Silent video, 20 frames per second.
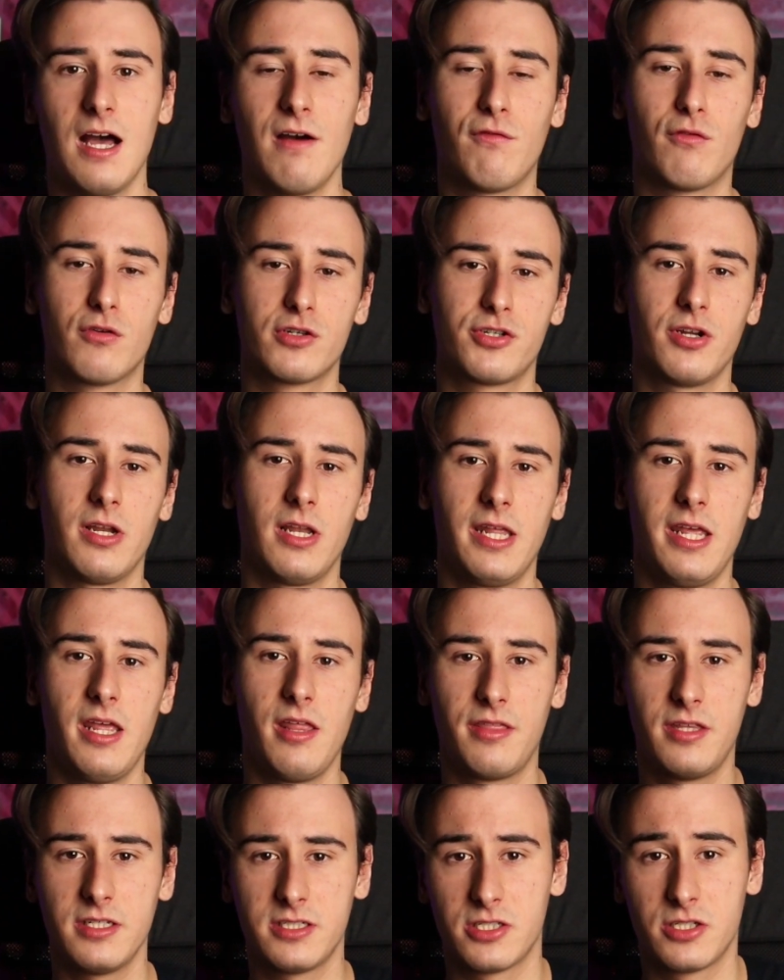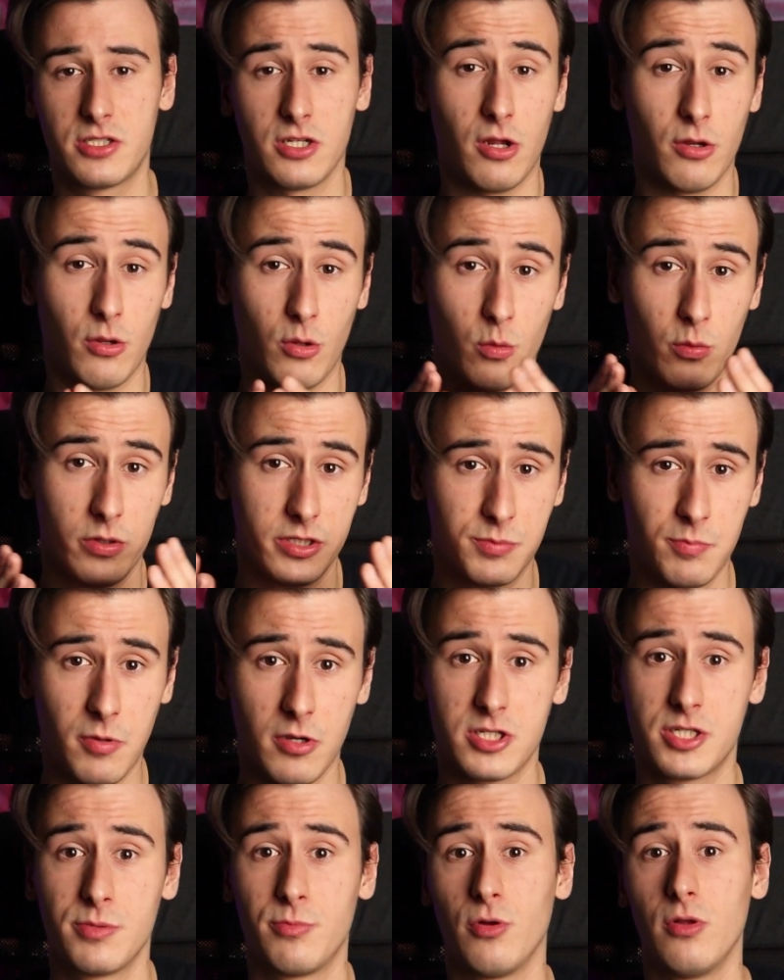Unfortunately, this is not always
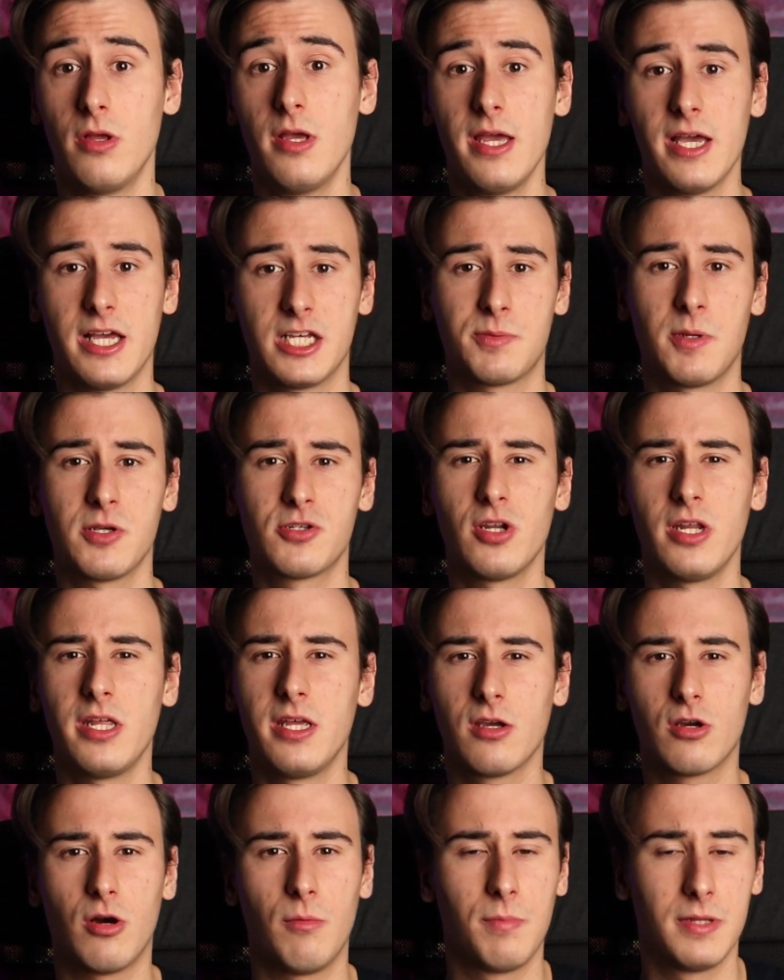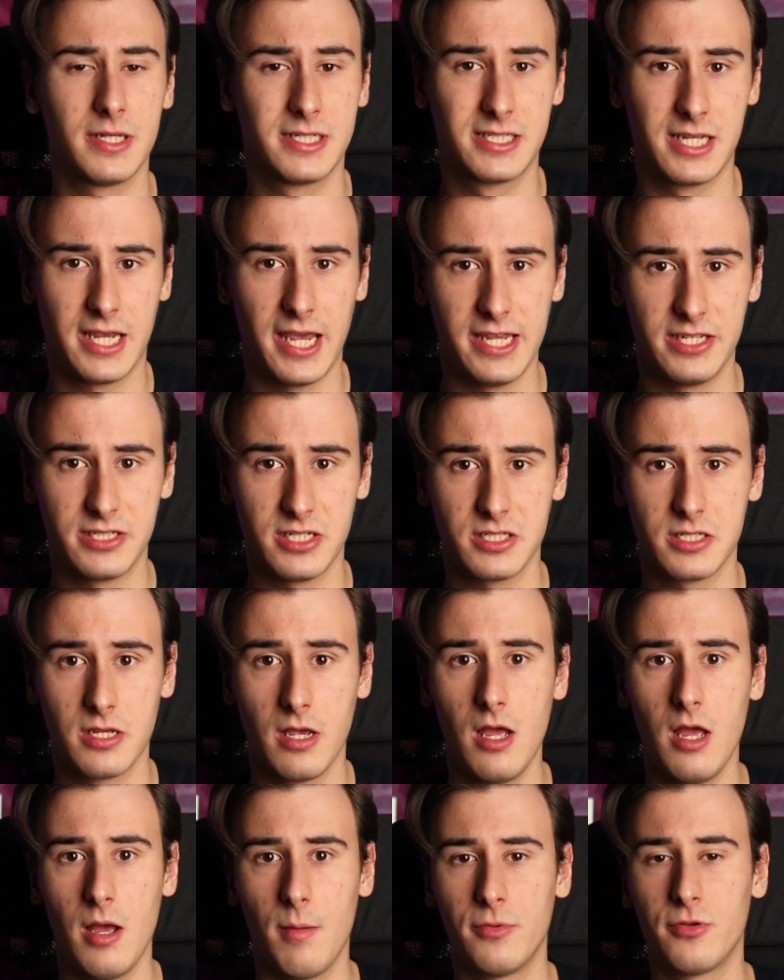possible, especially in complex cases.
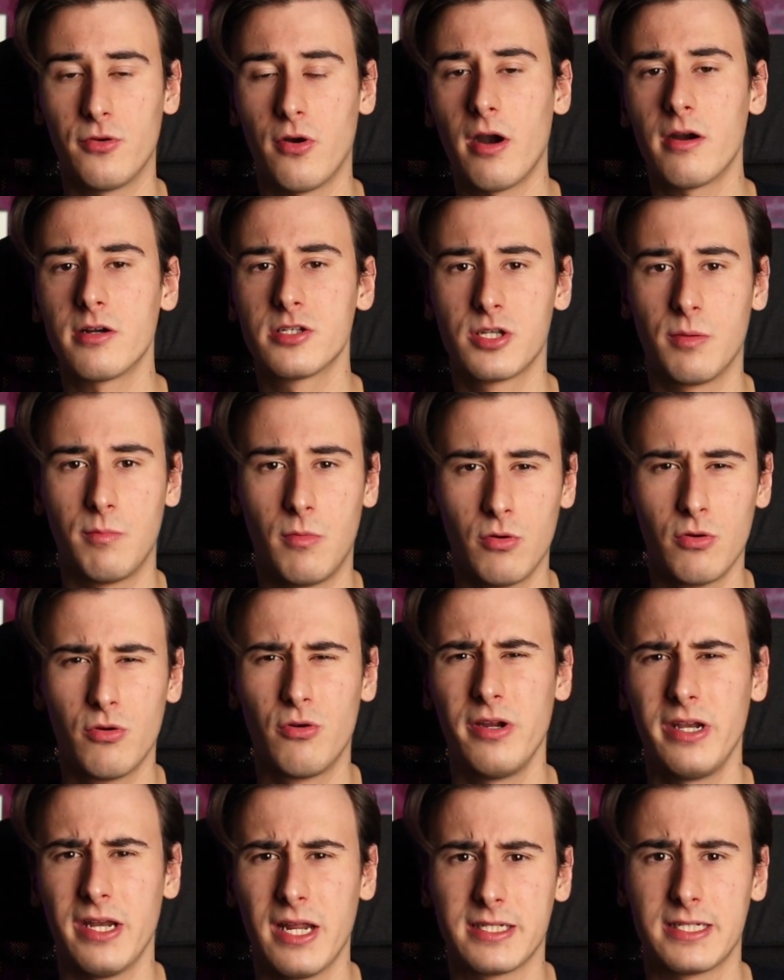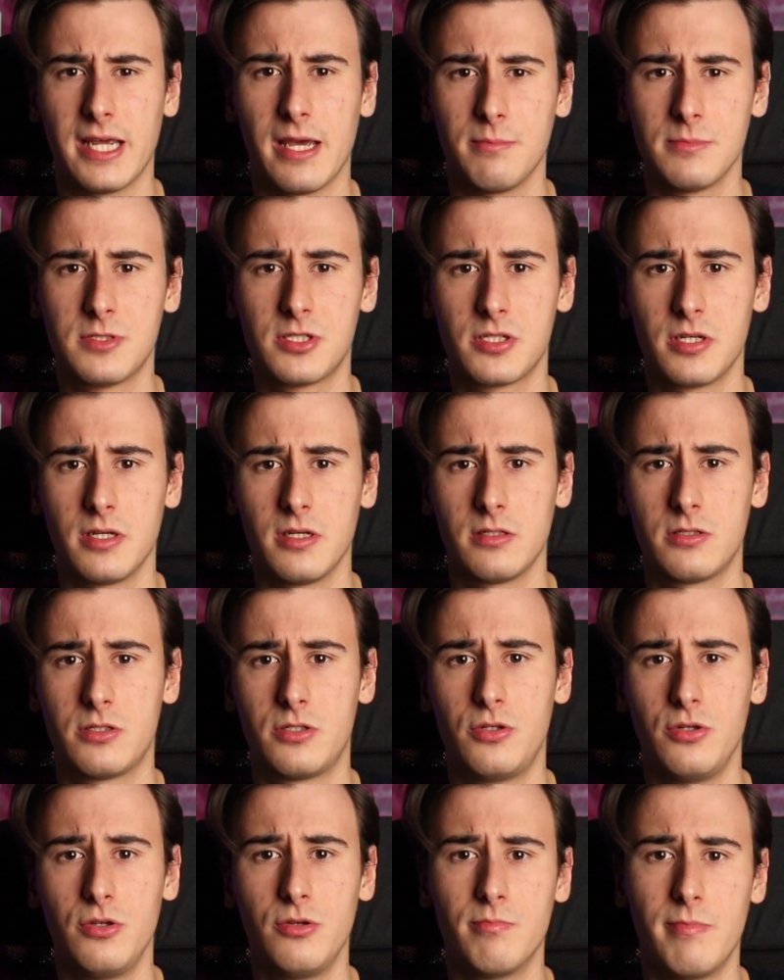There are some ongoing attempts
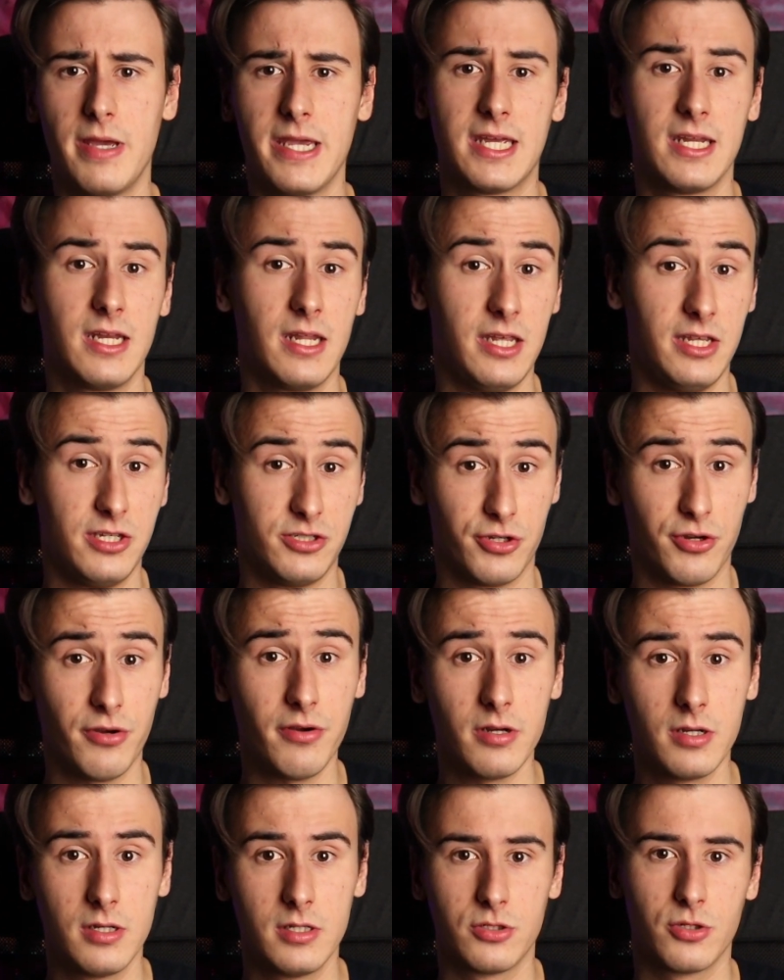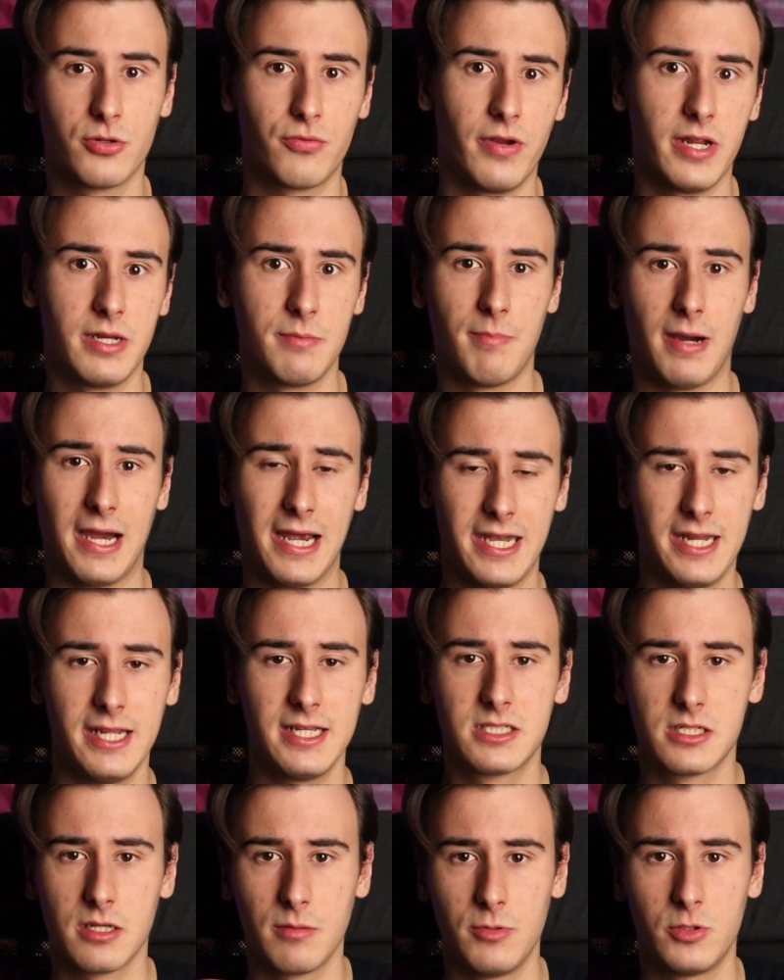to make it easier to create
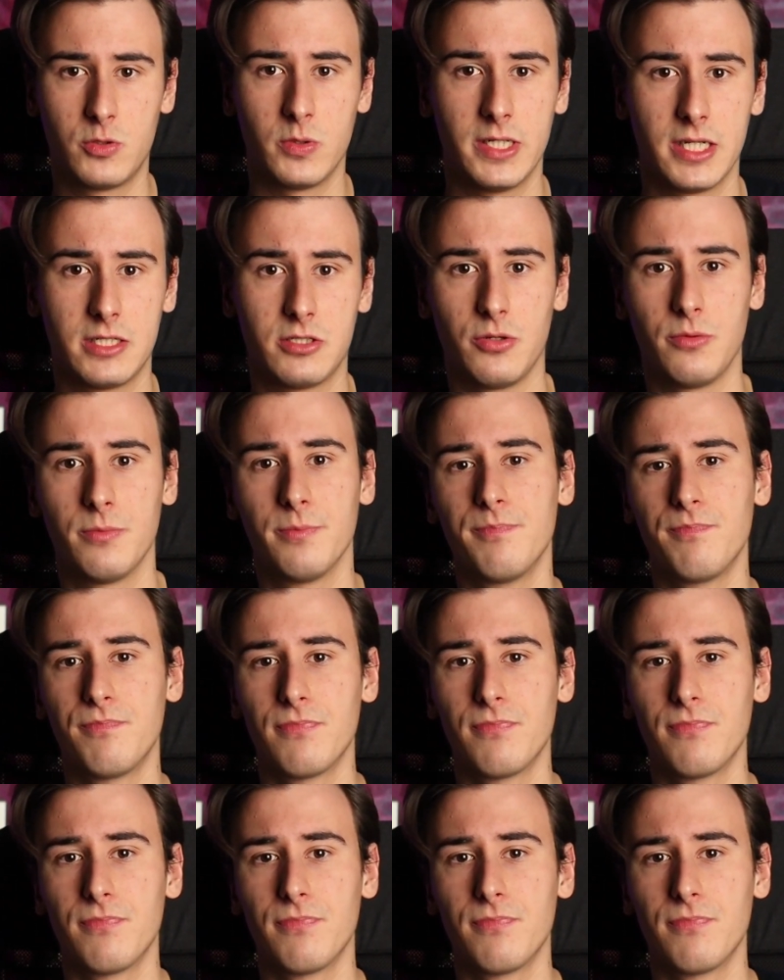bindings between the two.